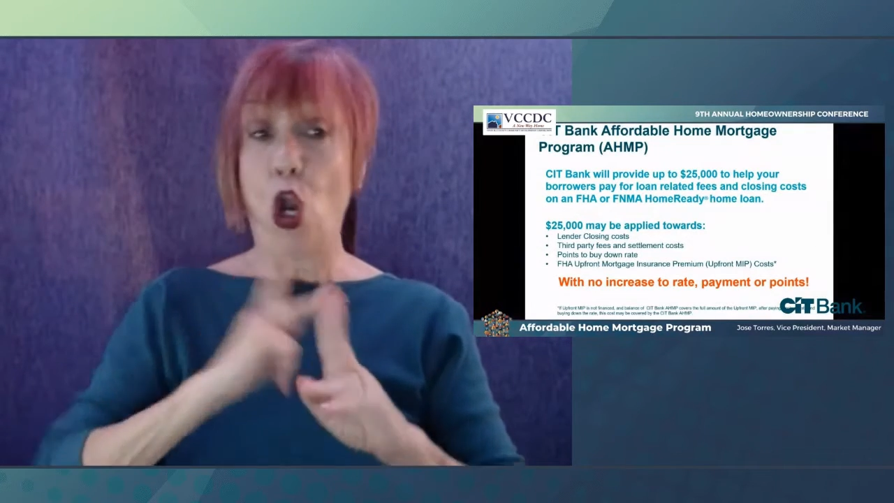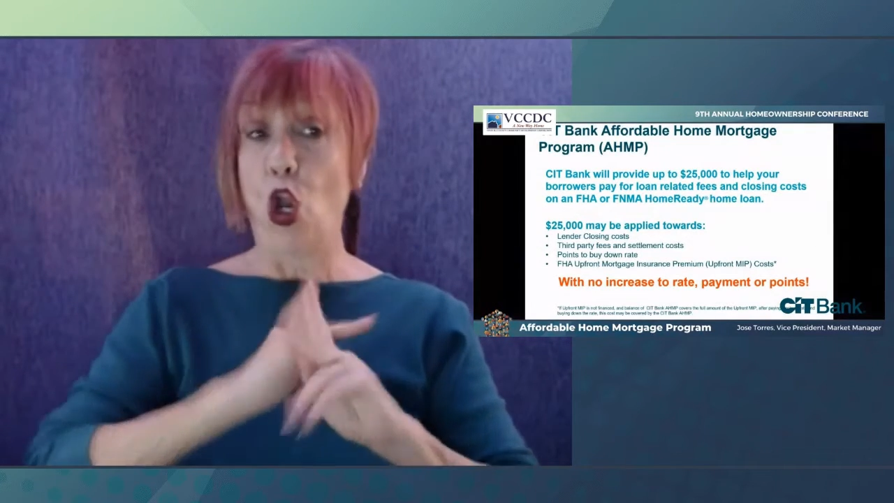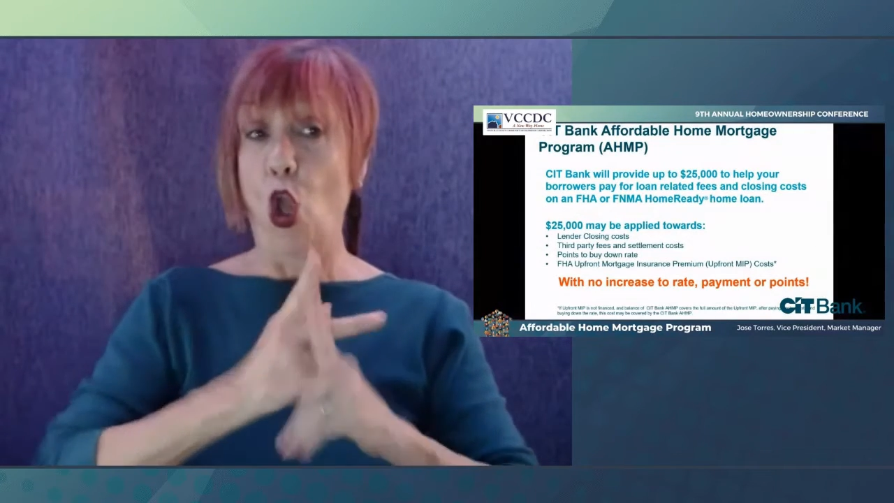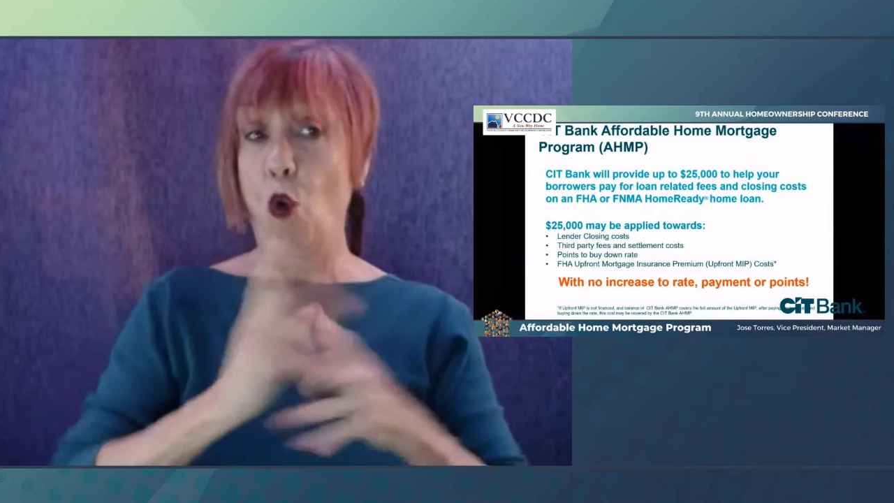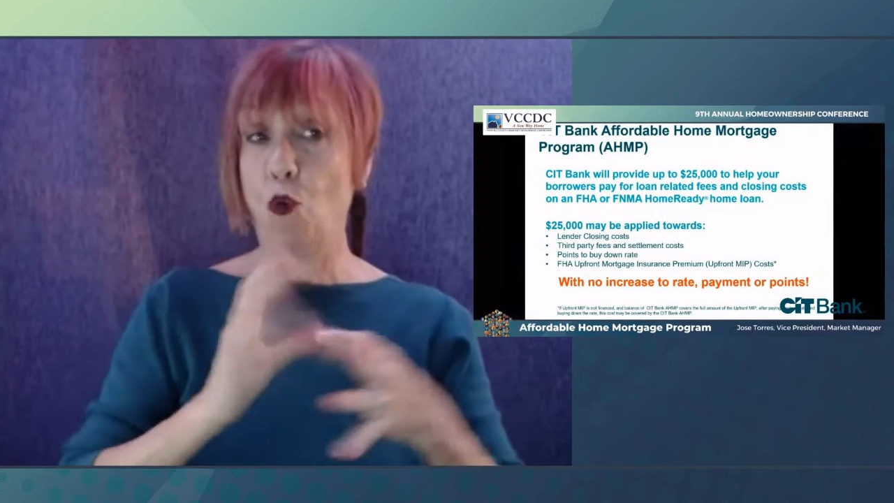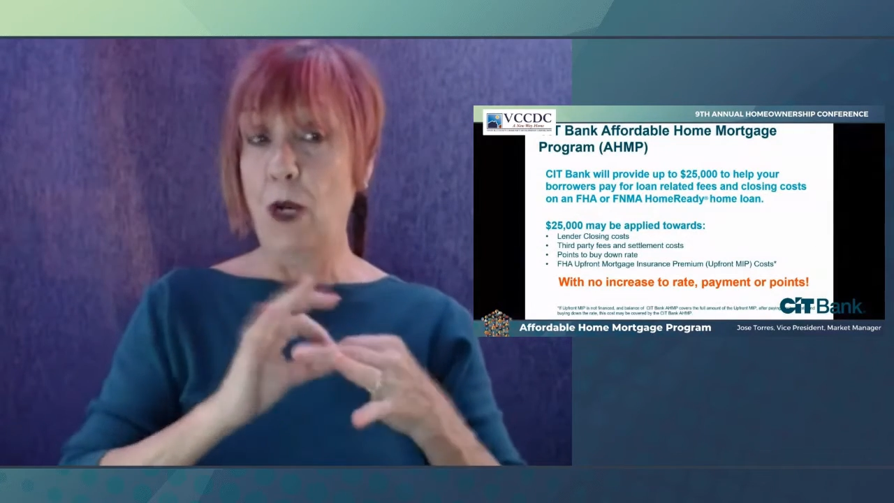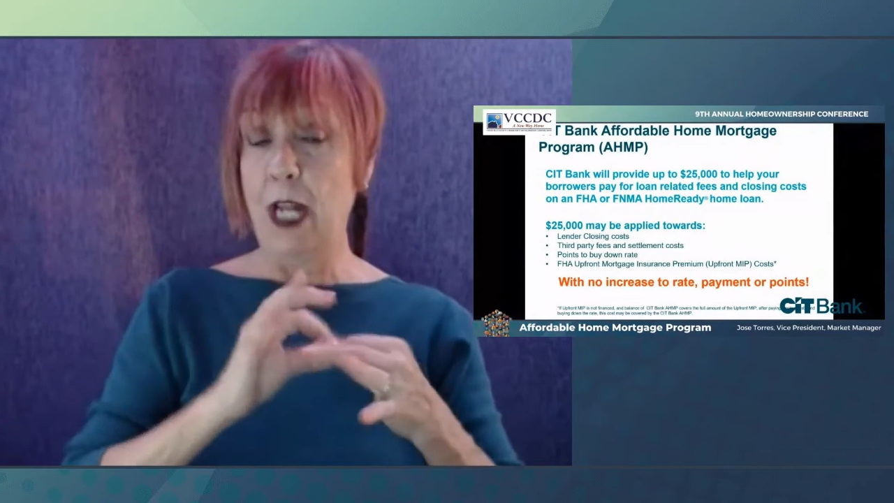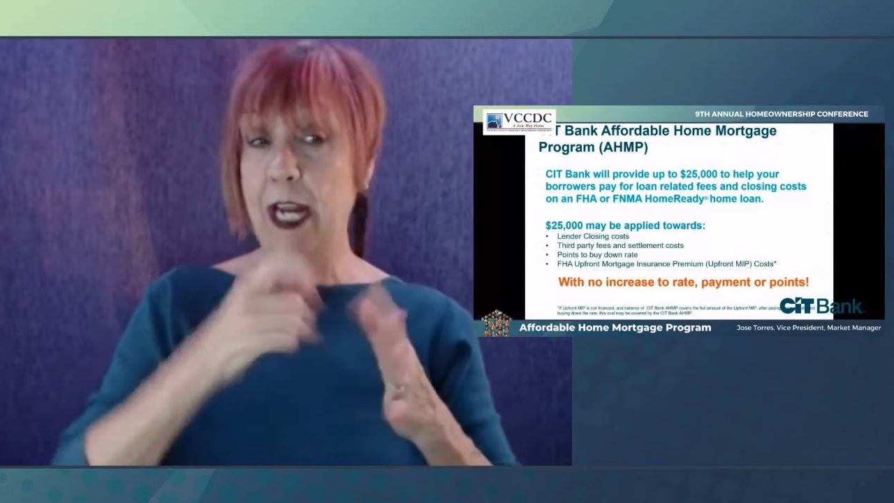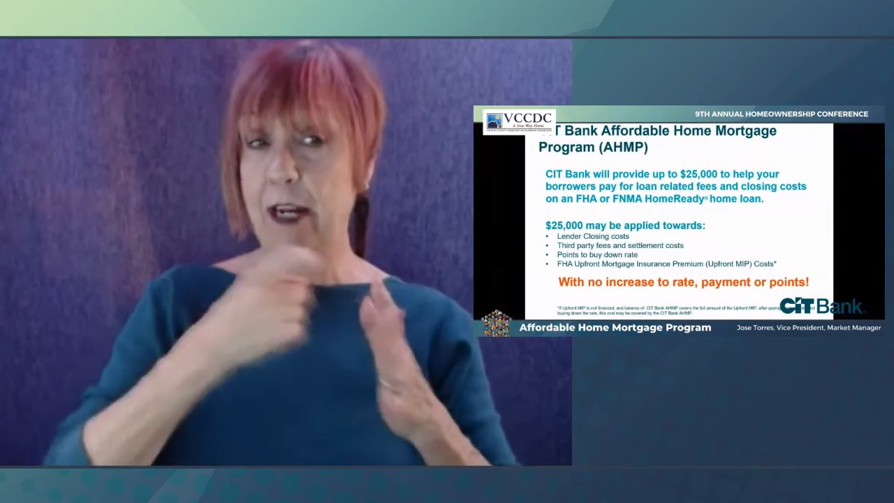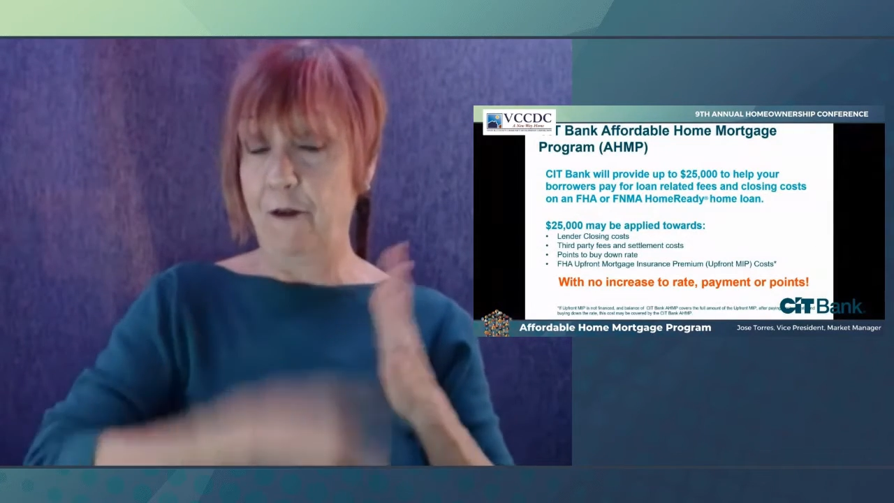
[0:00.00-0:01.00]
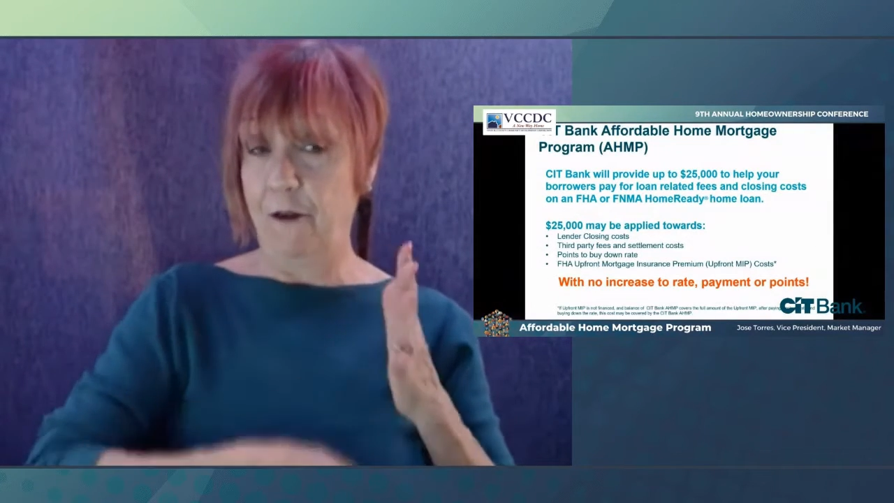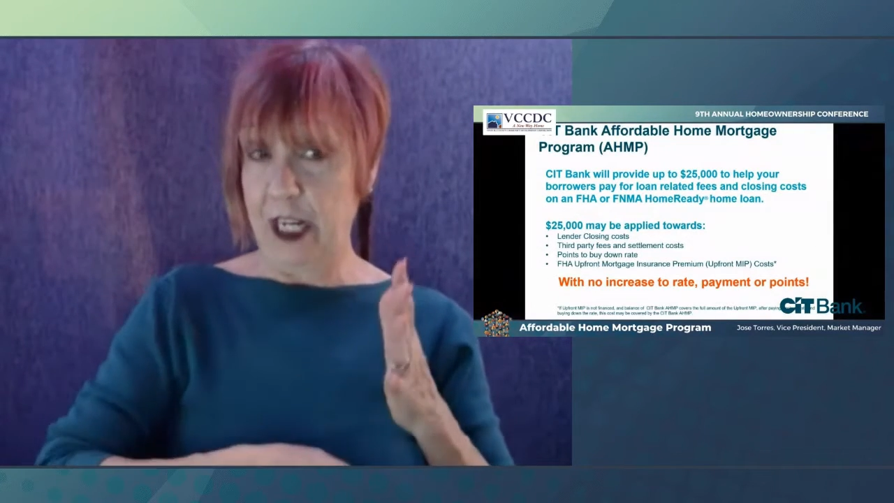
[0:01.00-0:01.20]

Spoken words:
and our Fannie Mae Home